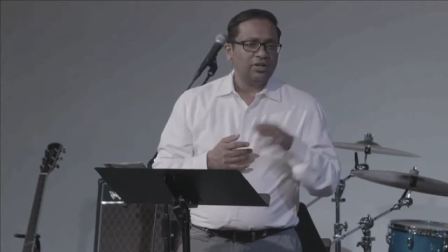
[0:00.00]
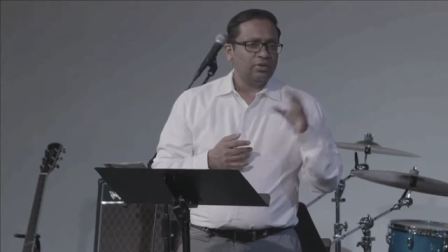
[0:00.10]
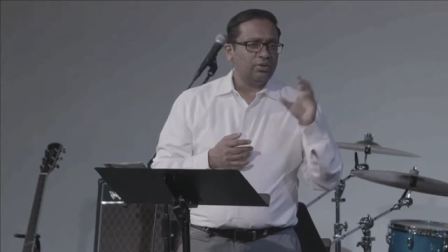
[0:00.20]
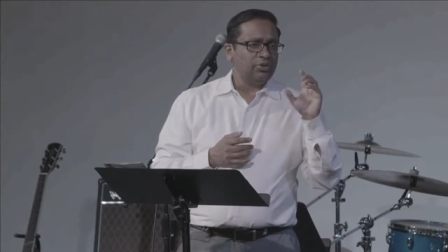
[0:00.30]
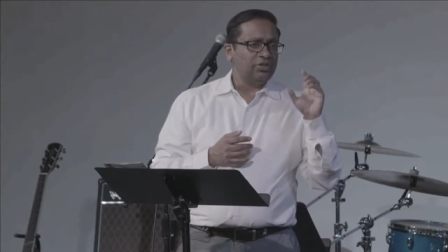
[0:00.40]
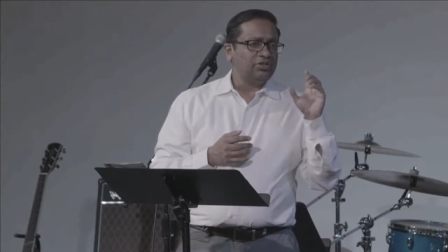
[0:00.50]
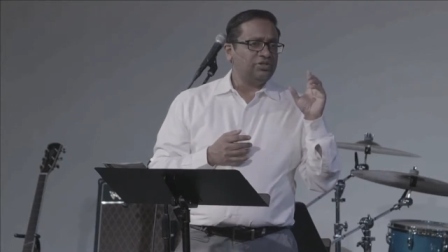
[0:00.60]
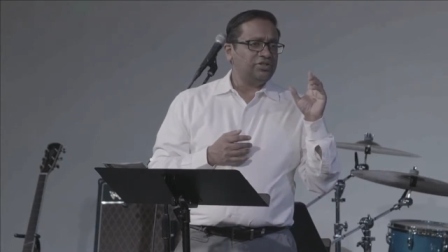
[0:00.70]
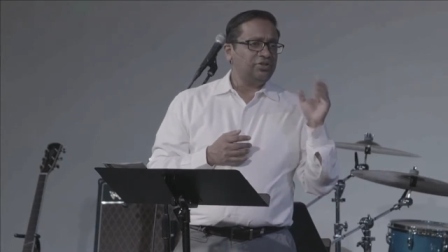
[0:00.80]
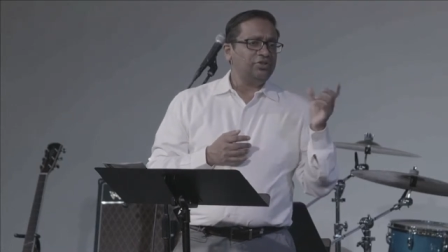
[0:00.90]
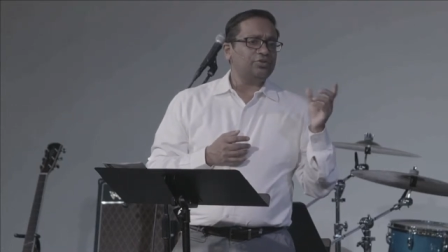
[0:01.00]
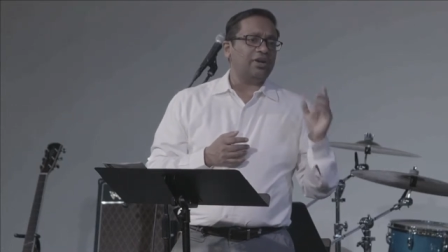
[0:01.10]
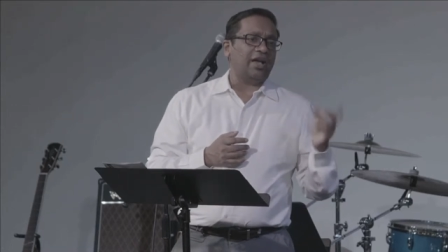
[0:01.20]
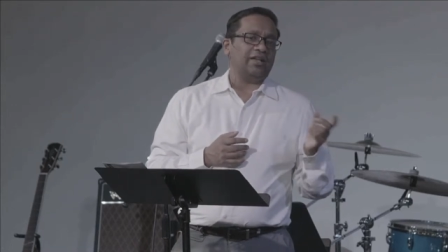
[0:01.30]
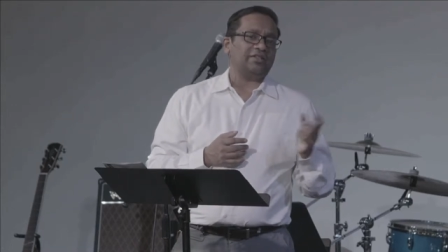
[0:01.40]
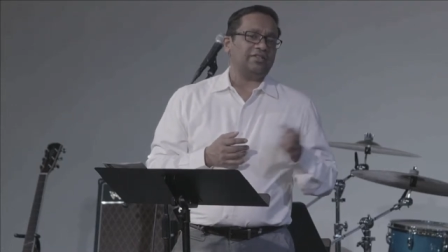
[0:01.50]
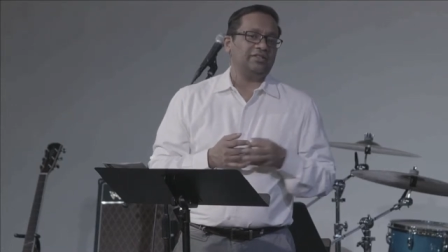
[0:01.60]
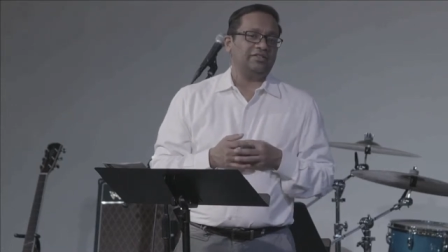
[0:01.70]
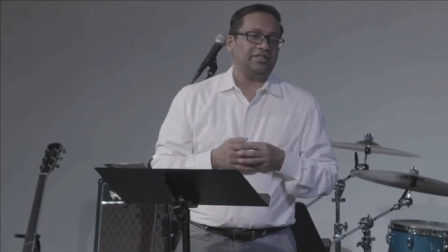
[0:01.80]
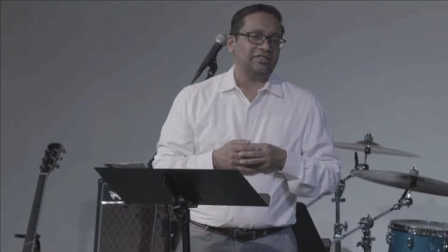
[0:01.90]
And when the Jews are
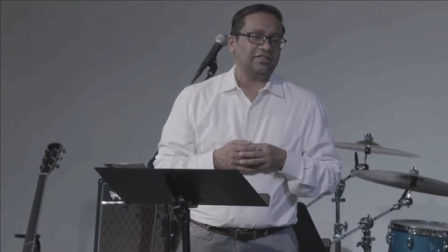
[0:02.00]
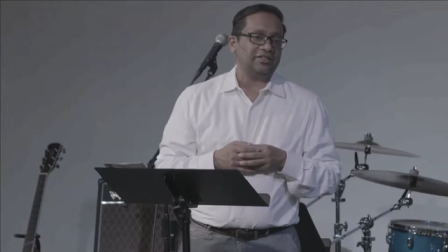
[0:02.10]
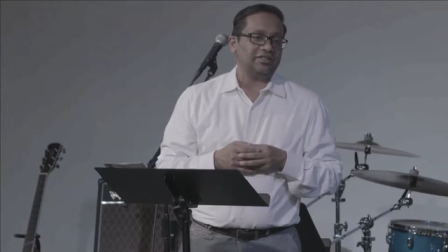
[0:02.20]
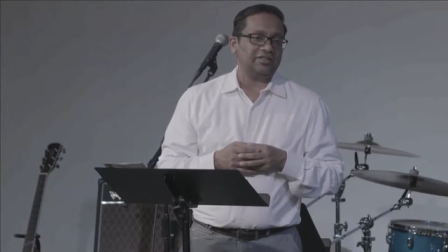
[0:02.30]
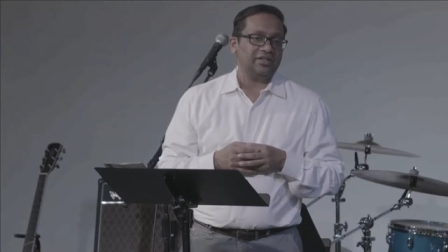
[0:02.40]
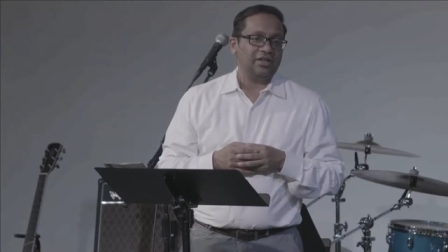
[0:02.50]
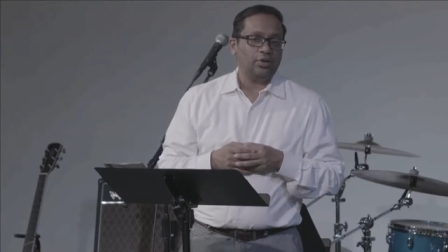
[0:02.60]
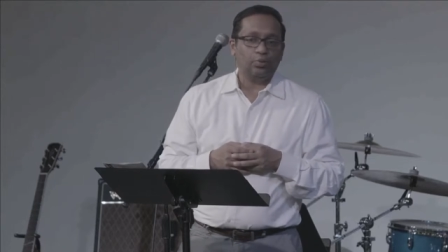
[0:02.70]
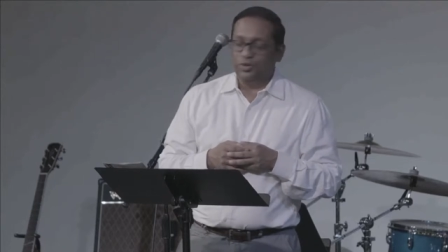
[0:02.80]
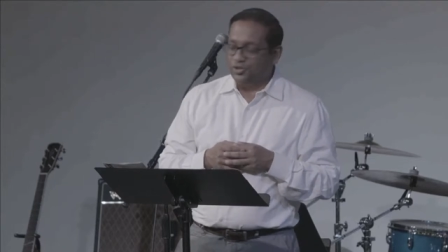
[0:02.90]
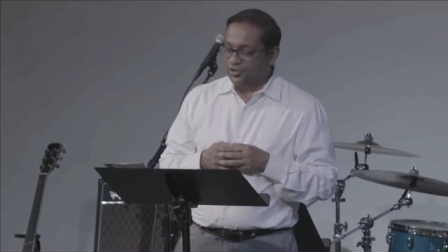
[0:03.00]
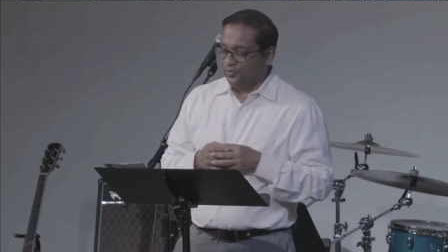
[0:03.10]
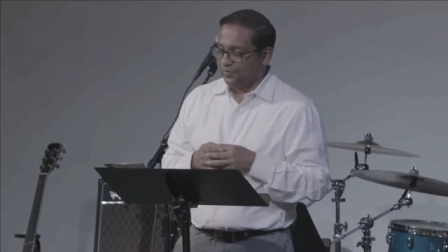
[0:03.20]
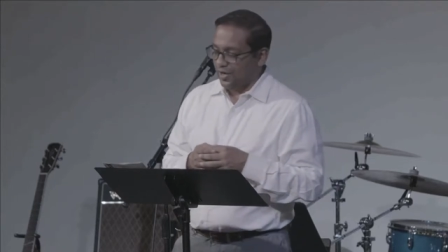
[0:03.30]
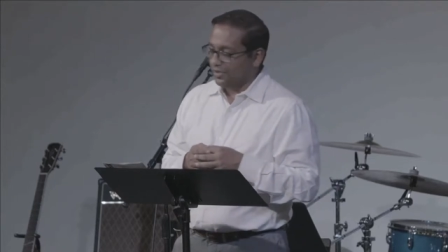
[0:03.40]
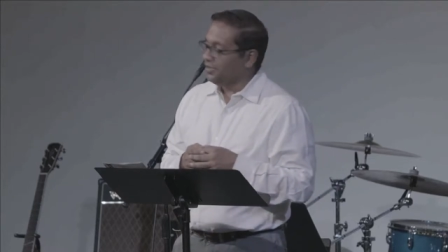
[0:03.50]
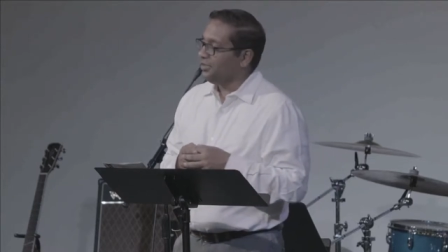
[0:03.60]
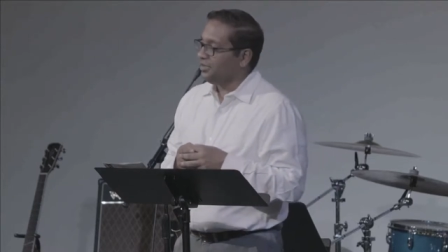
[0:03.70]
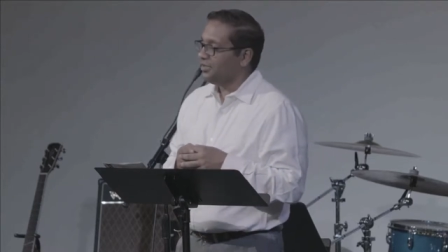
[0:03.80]
asking Jesus, Where's your Father?